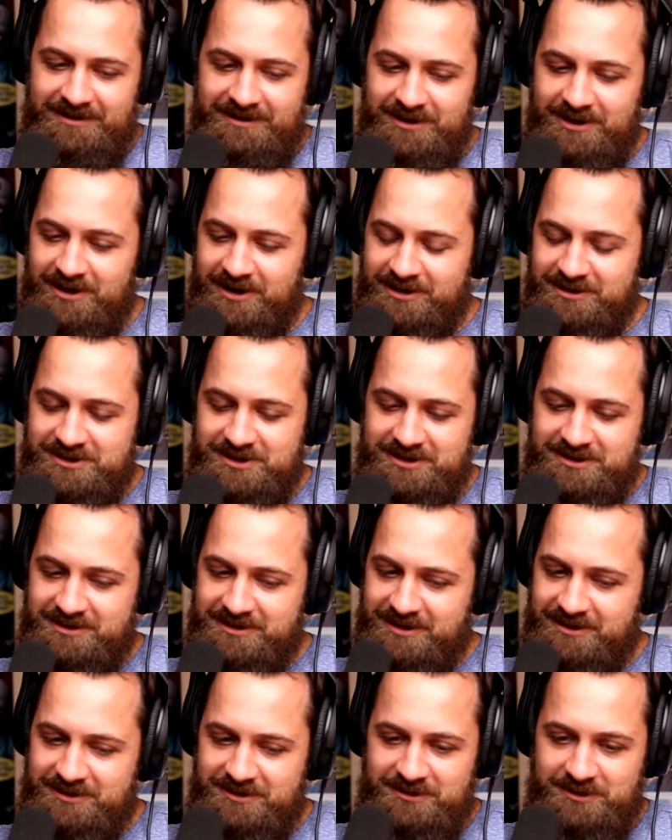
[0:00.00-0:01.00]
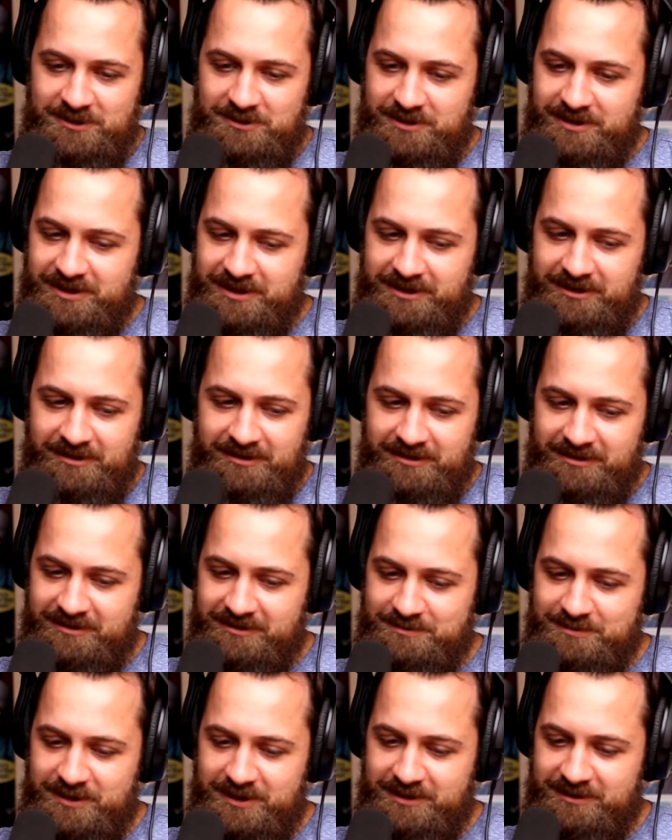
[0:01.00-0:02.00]
totally. It's so
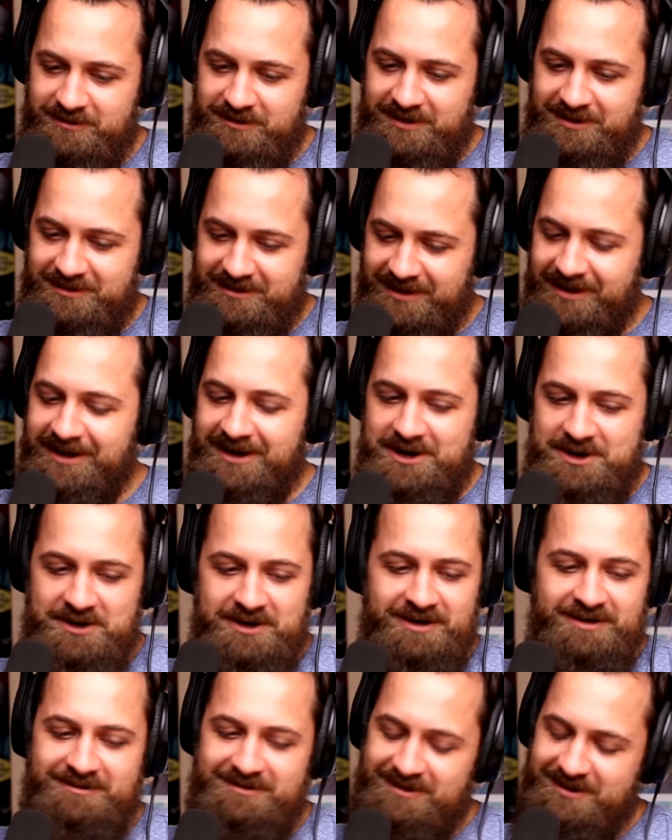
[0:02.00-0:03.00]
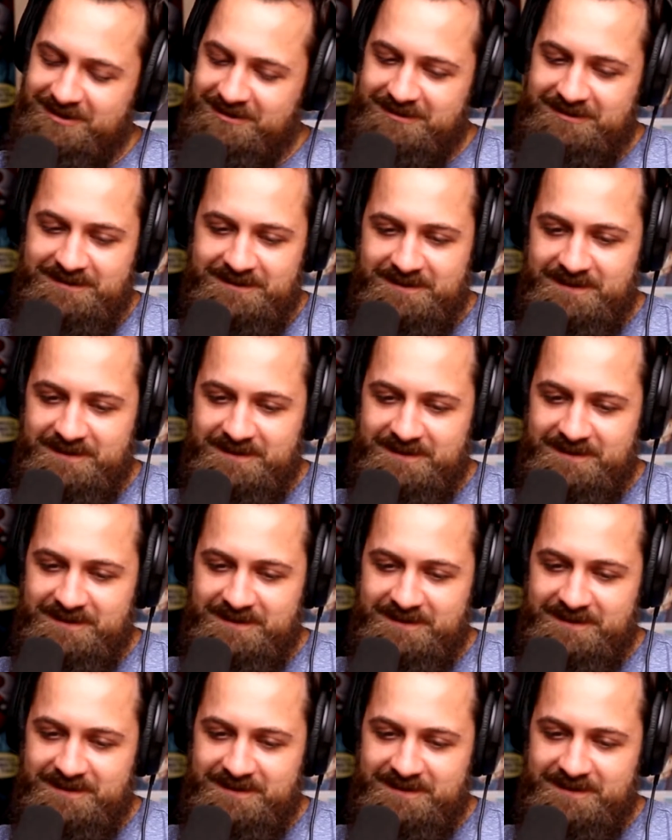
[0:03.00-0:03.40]
ridiculous, but it's hilarious. It